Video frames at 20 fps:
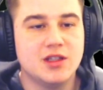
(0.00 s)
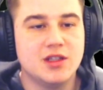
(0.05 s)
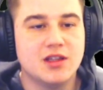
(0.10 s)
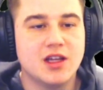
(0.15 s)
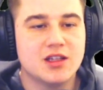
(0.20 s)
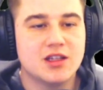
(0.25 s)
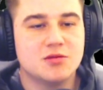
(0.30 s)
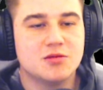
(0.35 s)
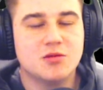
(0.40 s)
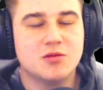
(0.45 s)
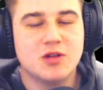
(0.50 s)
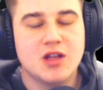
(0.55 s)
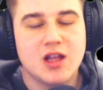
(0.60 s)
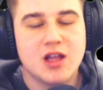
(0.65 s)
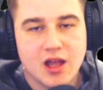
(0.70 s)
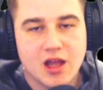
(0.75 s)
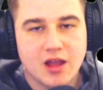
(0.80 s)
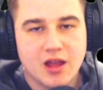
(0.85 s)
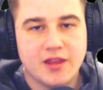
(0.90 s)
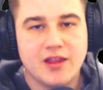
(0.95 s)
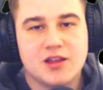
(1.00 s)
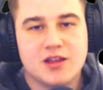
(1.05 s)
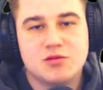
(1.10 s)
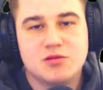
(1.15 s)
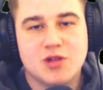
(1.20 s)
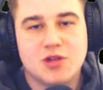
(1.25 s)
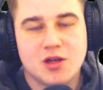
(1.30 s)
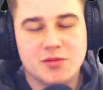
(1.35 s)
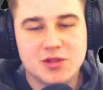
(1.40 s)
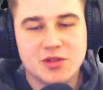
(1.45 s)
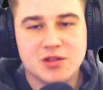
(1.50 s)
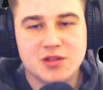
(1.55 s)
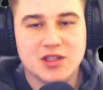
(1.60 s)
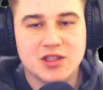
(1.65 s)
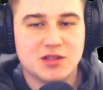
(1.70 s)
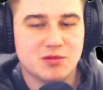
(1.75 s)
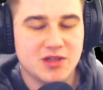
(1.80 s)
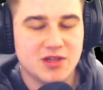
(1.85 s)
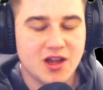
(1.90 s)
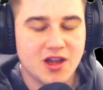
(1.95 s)
That's why we do
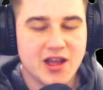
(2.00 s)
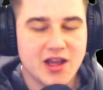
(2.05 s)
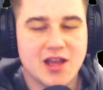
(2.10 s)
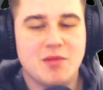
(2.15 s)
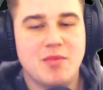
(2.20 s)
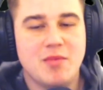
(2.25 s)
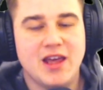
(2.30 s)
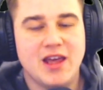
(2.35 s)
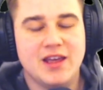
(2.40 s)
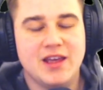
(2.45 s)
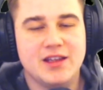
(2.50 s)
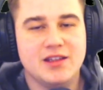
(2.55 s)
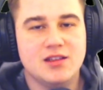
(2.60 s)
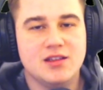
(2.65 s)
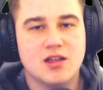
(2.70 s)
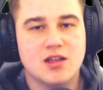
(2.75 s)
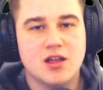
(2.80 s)
this. We like pain.